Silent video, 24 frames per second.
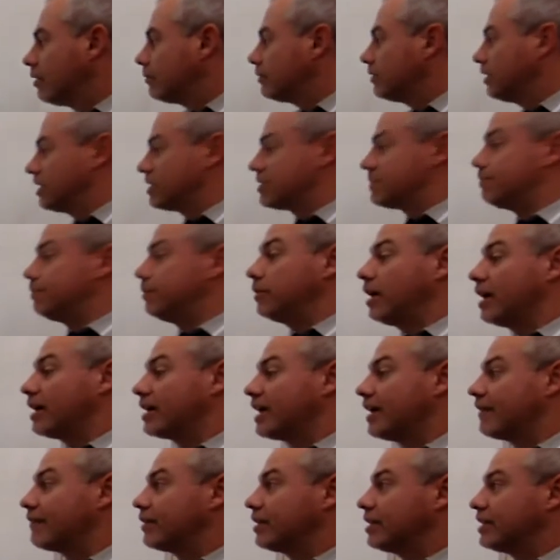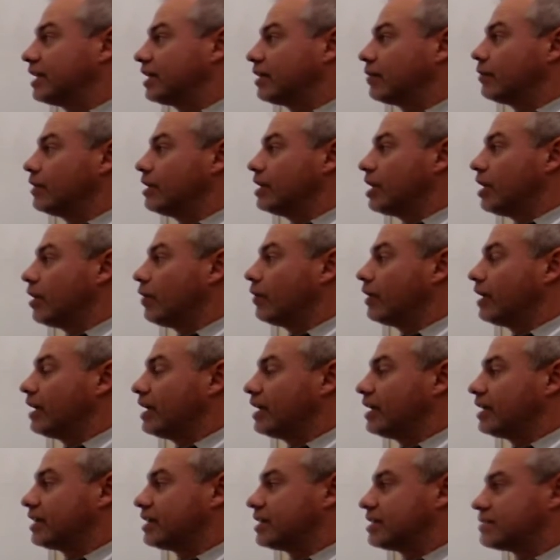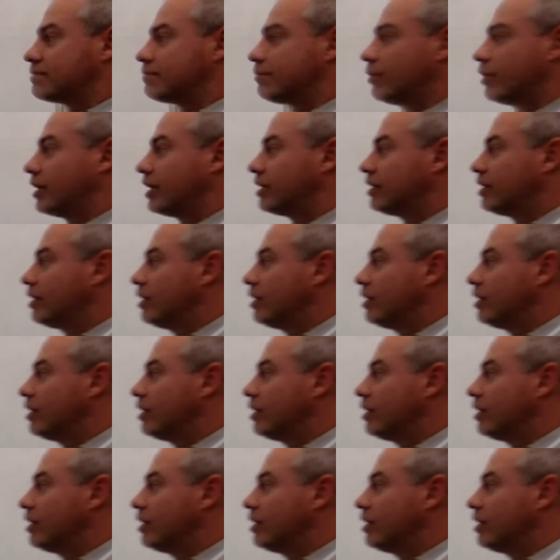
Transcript: Let's plug everything we know in at this point